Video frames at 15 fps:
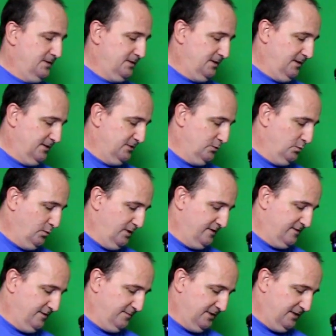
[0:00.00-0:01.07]
Uh, you'd want
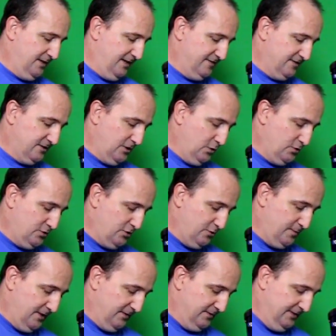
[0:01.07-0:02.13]
something that has a go-to
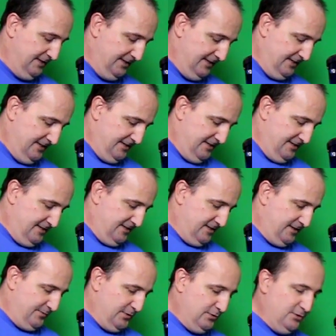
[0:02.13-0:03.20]
mount.
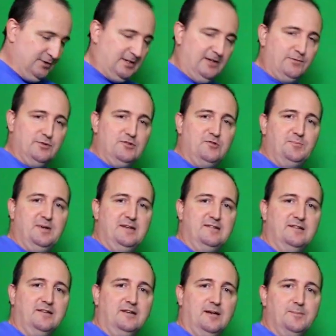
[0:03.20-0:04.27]
If you're looking for just
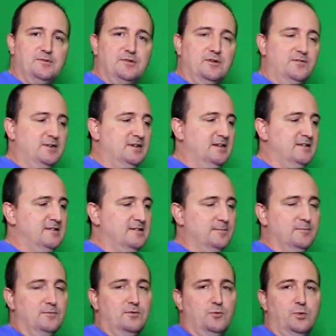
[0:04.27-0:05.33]
basic observing and
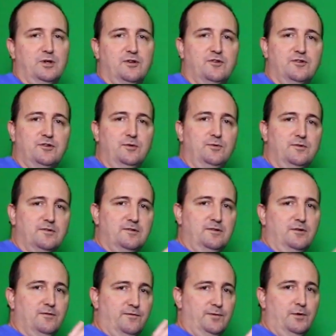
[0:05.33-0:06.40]
some quick shoots,
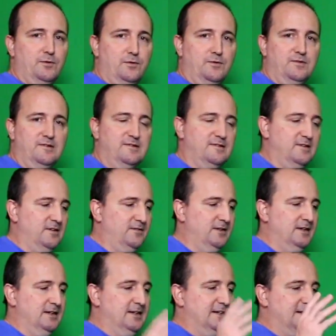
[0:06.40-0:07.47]
you know, photos and stuff,
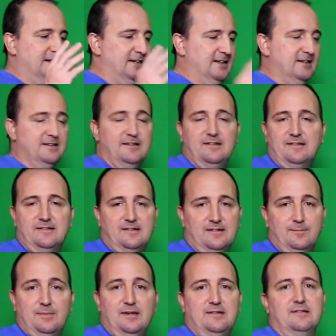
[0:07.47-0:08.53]
then this is
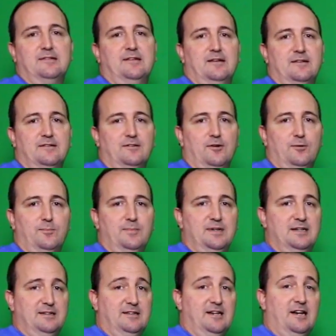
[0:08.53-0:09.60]
an amazing telescope.
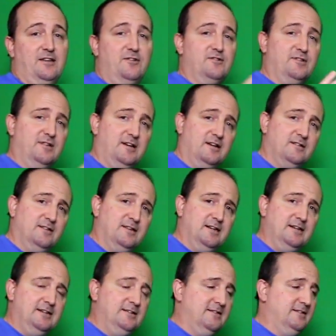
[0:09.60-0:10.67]
It gathers a lot of
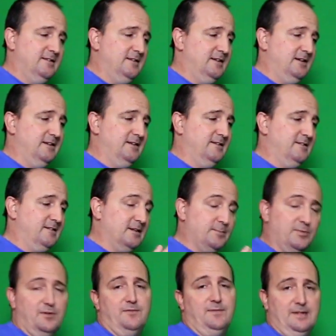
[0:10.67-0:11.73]
light, and it's like
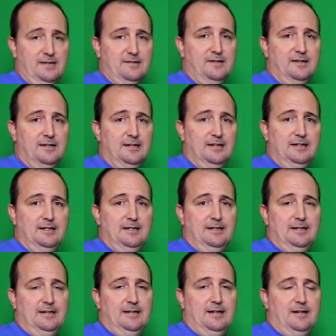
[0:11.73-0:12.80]
perfect.
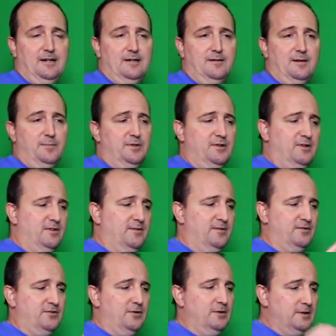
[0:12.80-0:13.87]
Uh, I'm going to
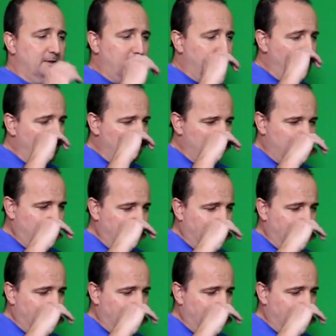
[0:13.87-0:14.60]
show you kind of the